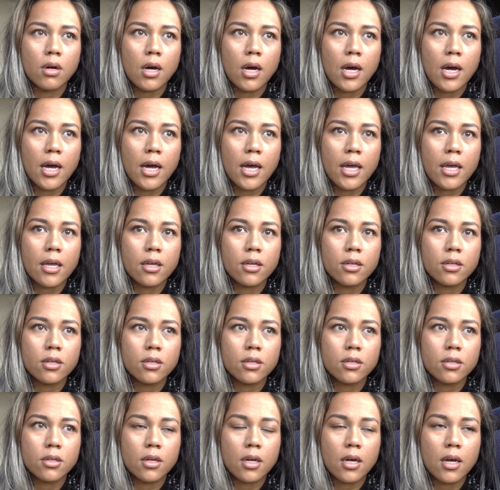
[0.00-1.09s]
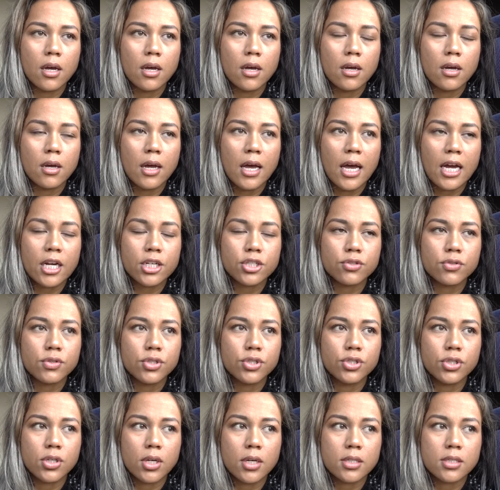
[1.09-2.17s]
I actually
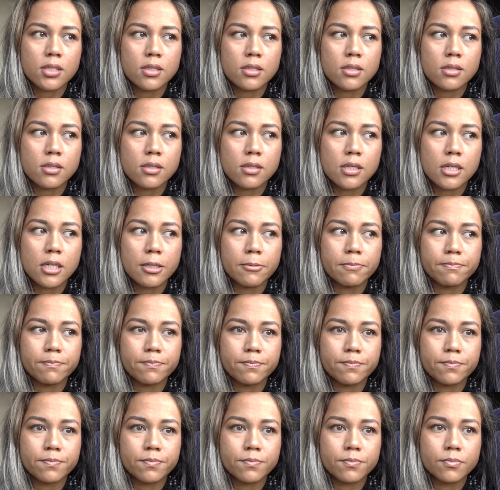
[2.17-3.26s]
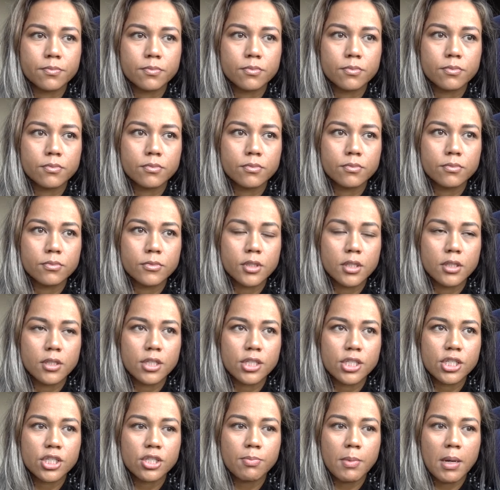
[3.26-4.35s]
just um,
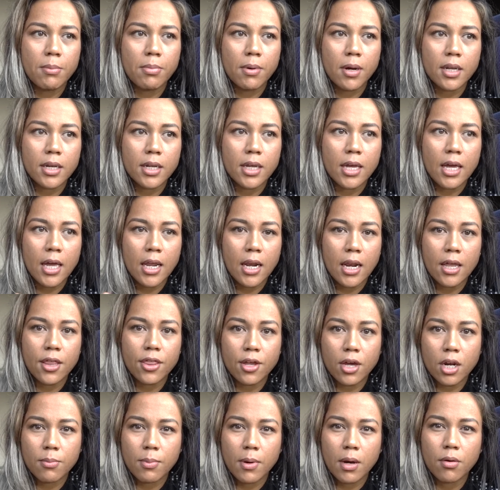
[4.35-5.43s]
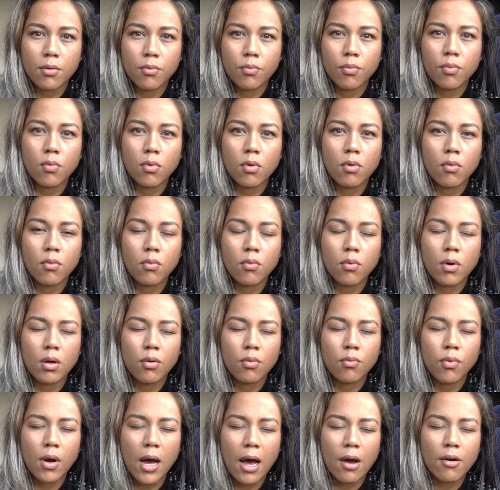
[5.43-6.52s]
listened to my body, and I thought about,
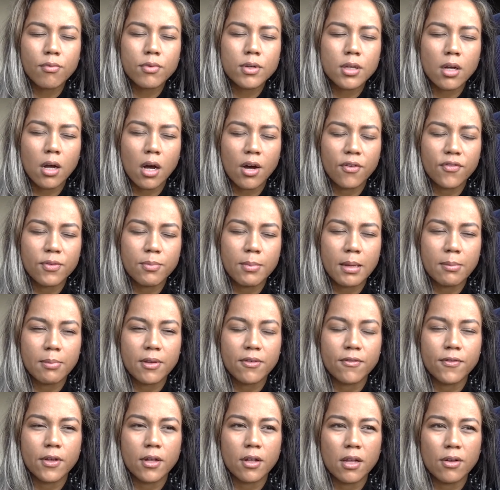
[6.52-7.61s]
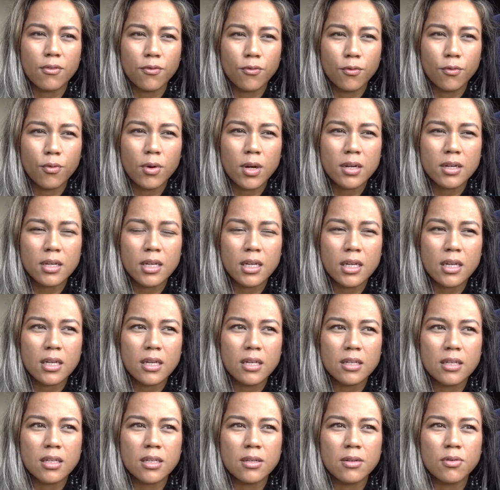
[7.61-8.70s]
well, how will coffee make me feel? One,
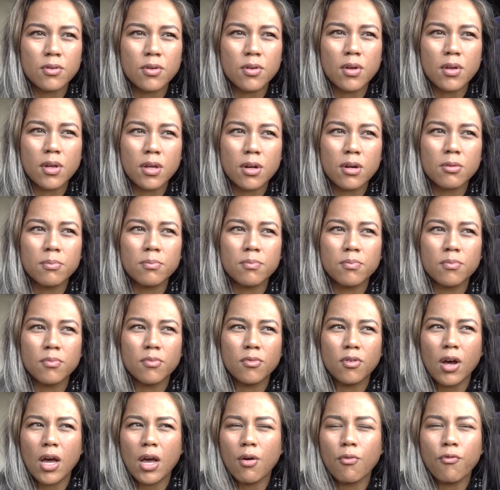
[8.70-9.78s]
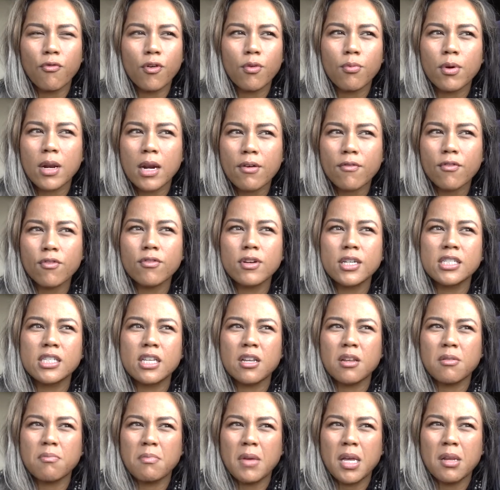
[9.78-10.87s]
it, it, it'll, for whatever reason,
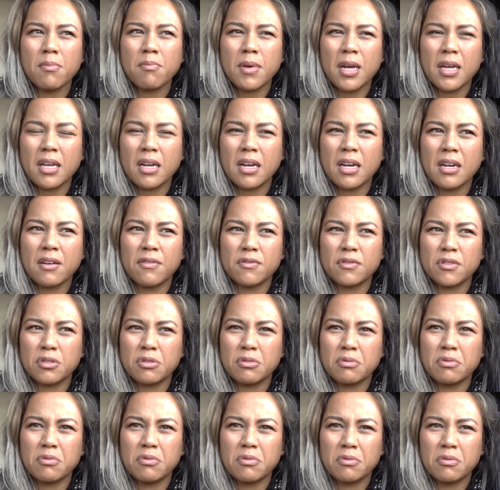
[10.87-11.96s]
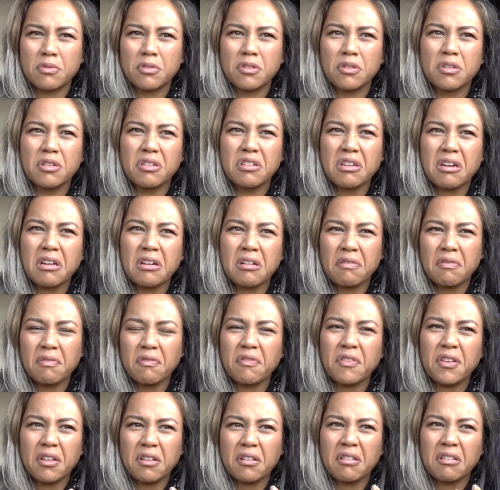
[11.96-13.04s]
it made my kind of gut
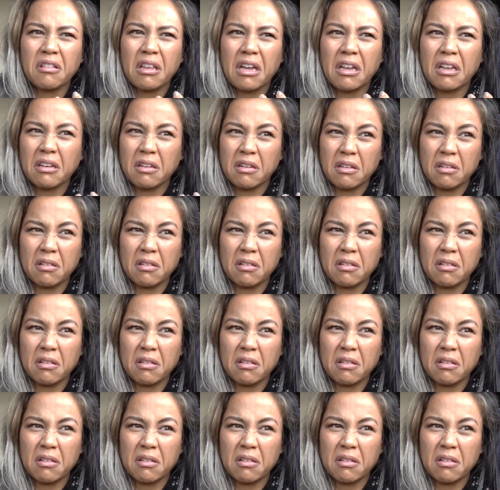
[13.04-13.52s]
feel like